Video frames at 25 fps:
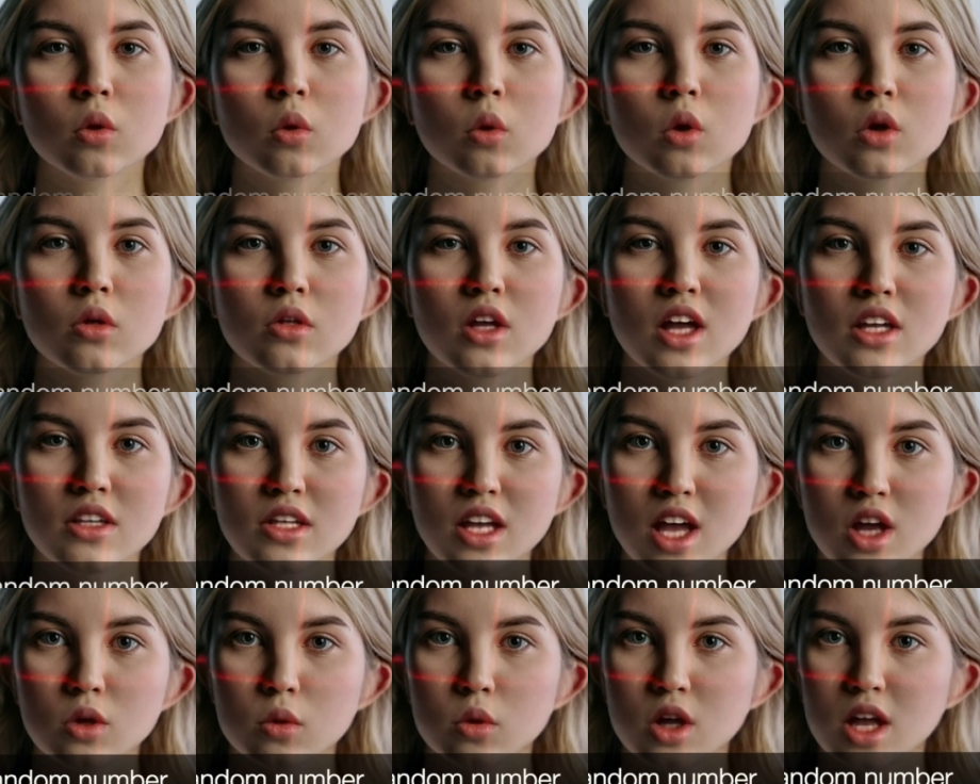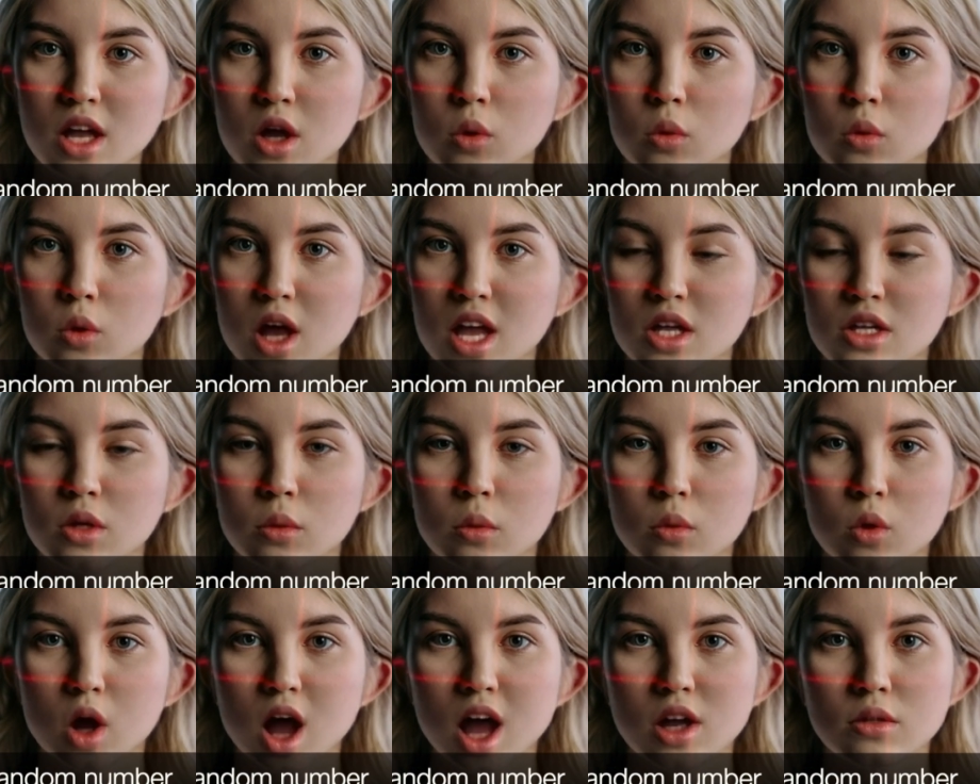We then generate a
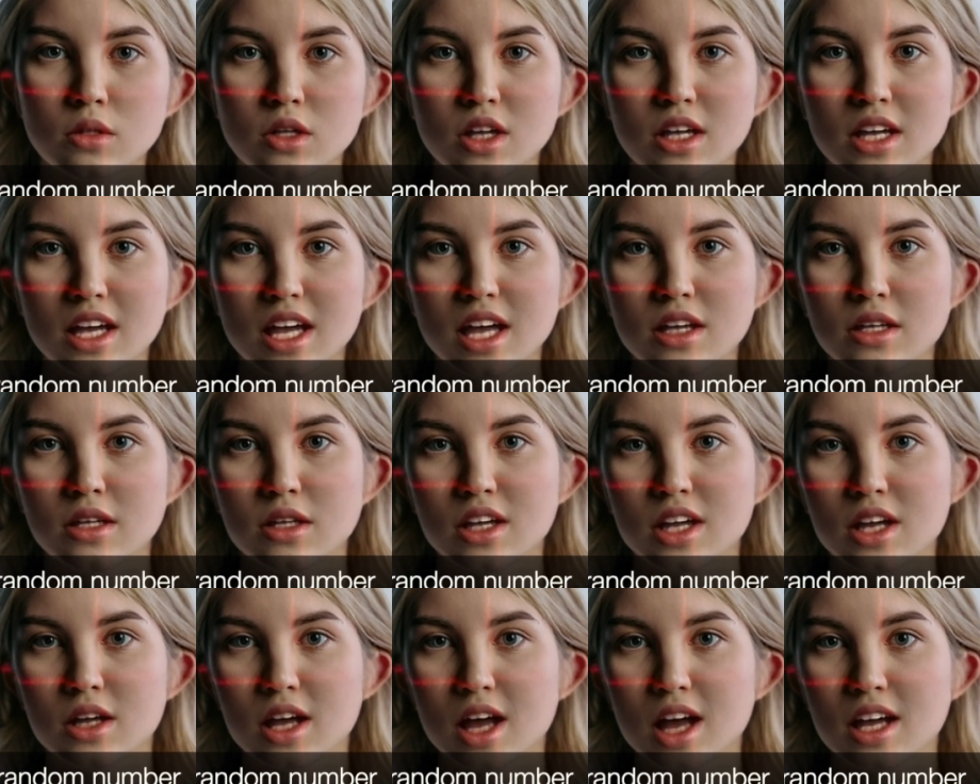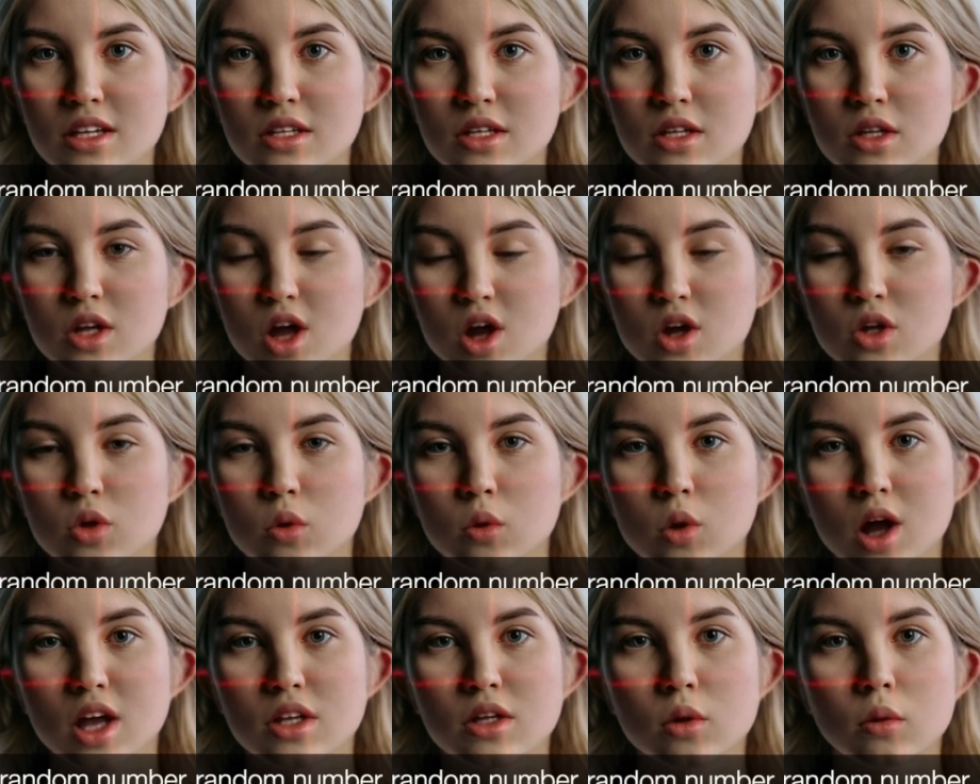random private key D as a
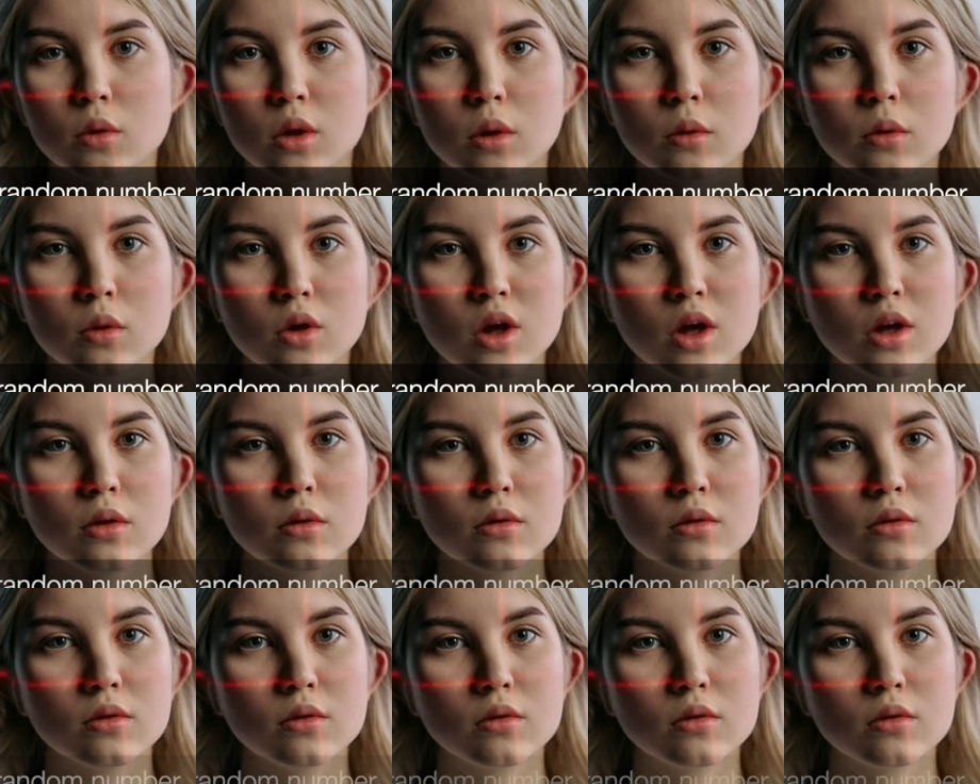large random number.